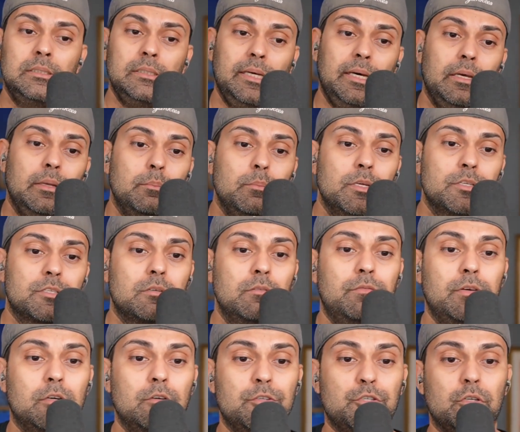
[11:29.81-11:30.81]
and
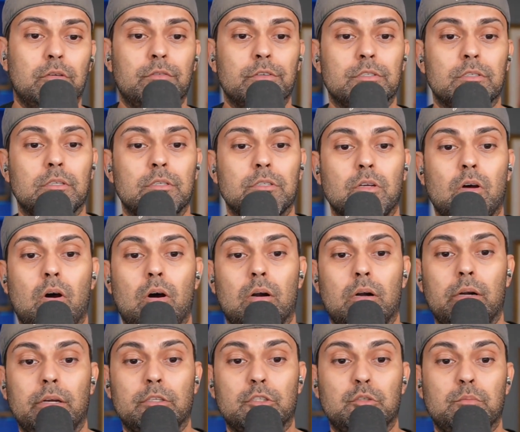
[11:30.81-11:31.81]
misconfigured services
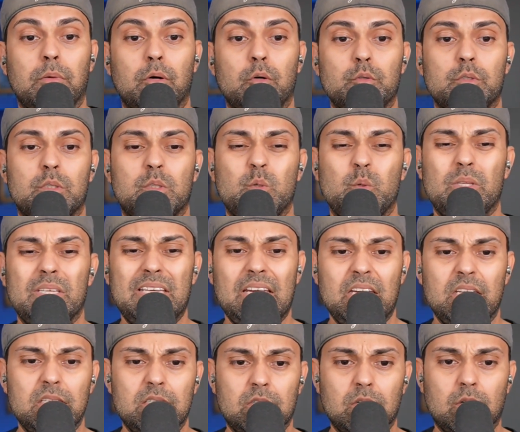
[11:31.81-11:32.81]
are exposed to the
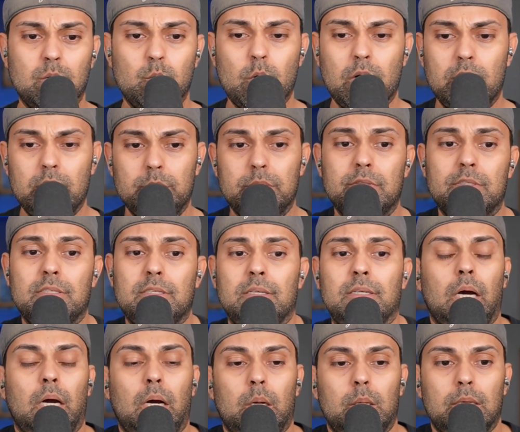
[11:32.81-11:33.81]
interwebs.
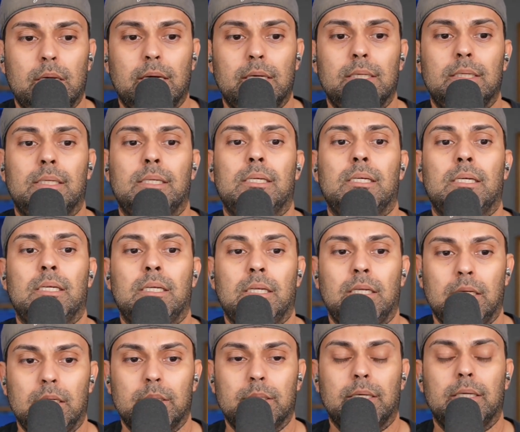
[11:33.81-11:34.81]
Okay.
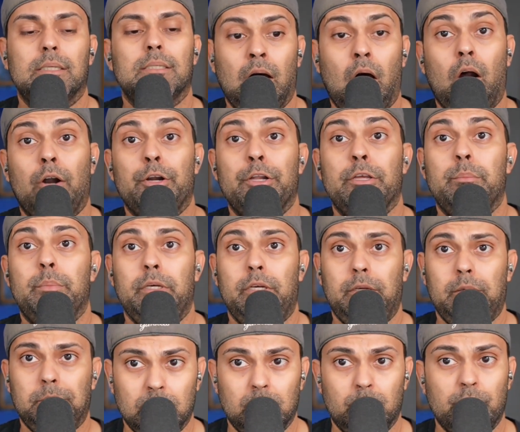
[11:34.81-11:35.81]
Okay.
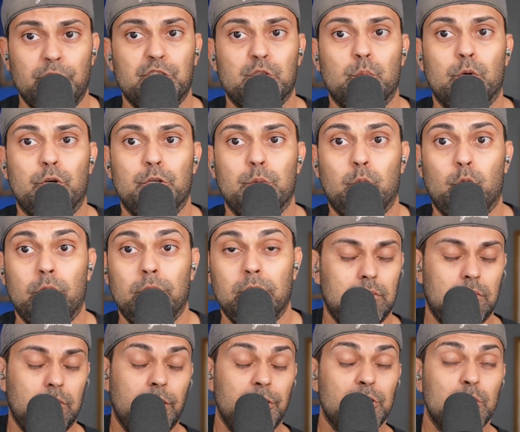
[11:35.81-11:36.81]
RDP,
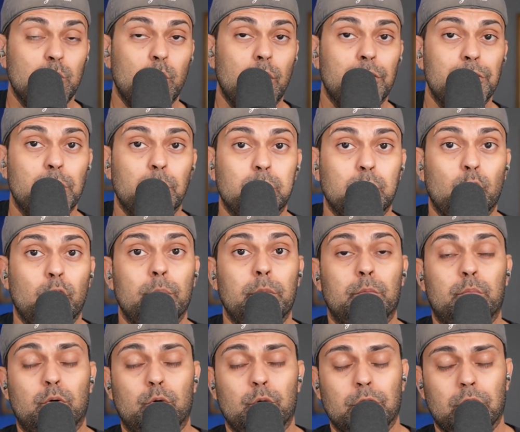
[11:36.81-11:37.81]
ransomware
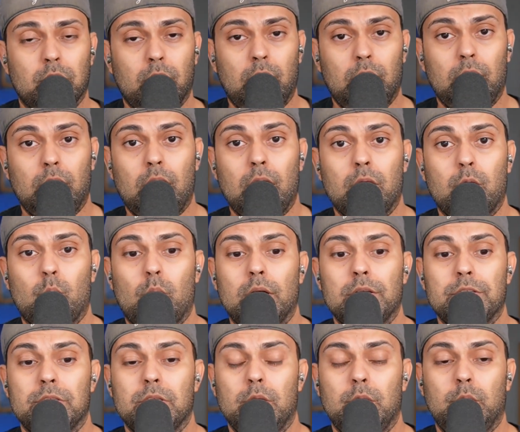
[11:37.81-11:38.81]
deployment protocol,
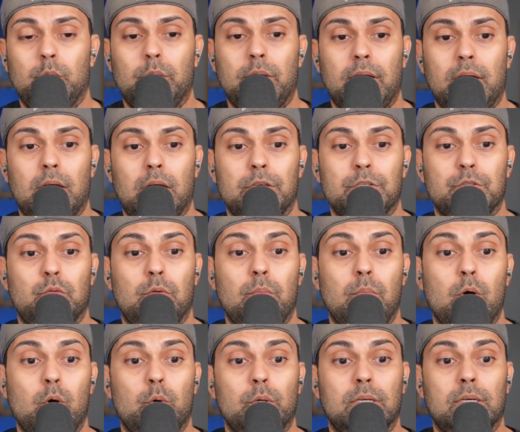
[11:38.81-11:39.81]
otherwise known as
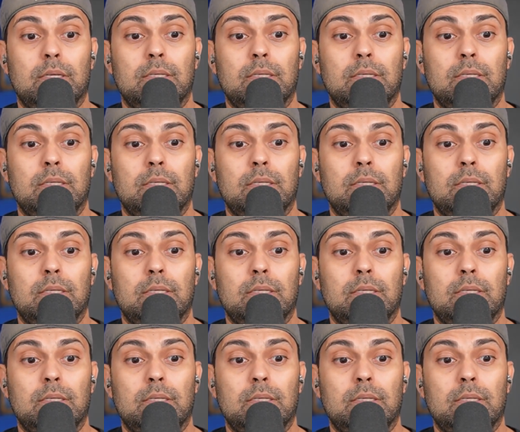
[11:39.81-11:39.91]
remote